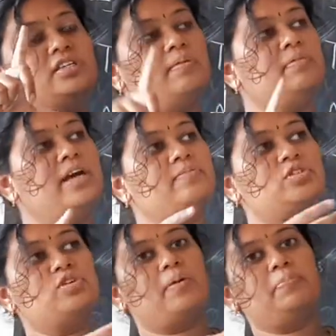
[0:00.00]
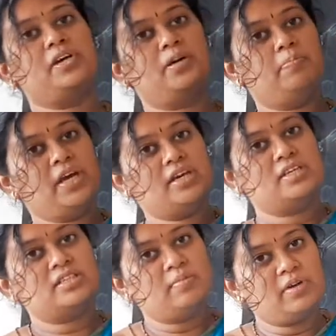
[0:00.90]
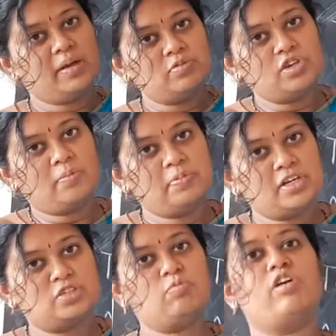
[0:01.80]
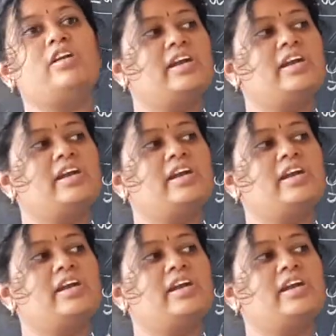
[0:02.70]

Sometimes you appear bigger, sometimes you appear smaller,